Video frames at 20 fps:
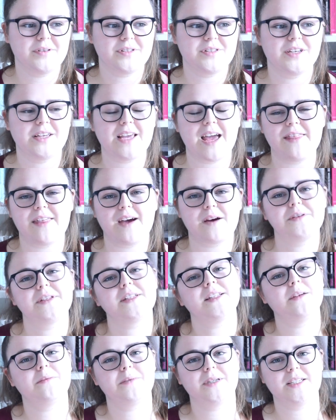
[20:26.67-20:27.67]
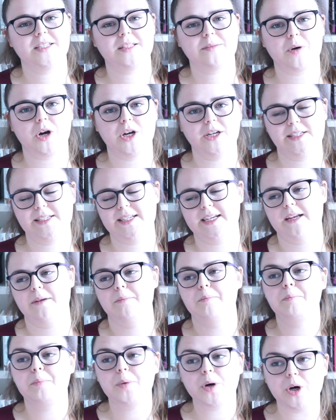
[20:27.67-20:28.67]
So yeah, that was a little bit
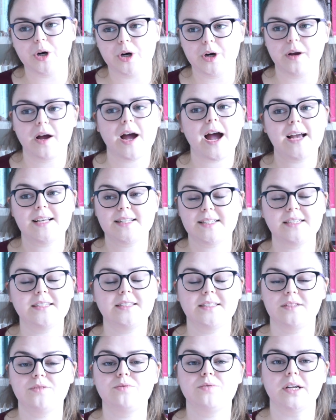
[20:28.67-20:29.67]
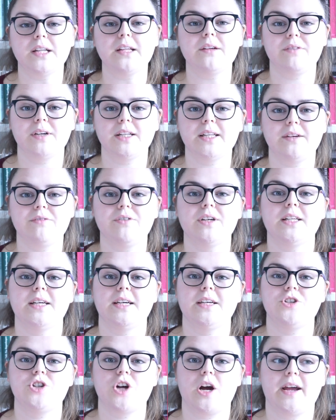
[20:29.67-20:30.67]
disappointing, but I still did really, really, really
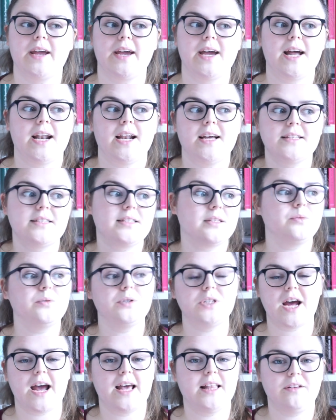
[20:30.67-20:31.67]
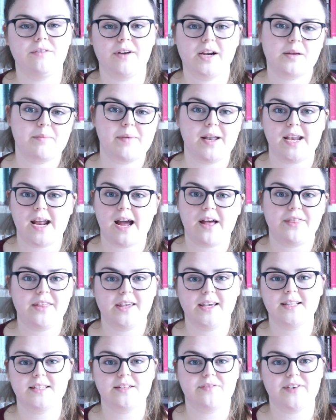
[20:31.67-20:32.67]
enjoy it and I still would highly recommend it. I
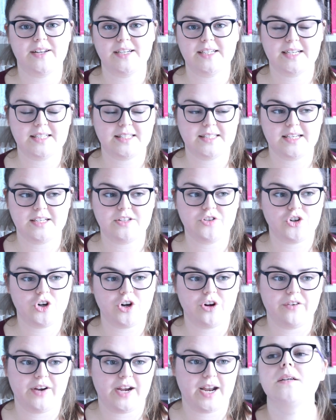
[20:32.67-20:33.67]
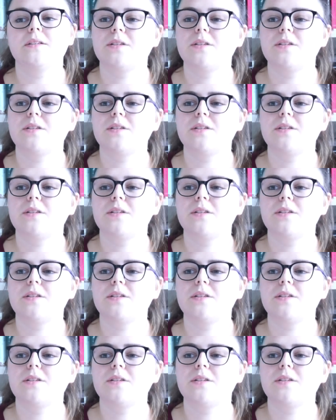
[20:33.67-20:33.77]
think it's a fantastic story.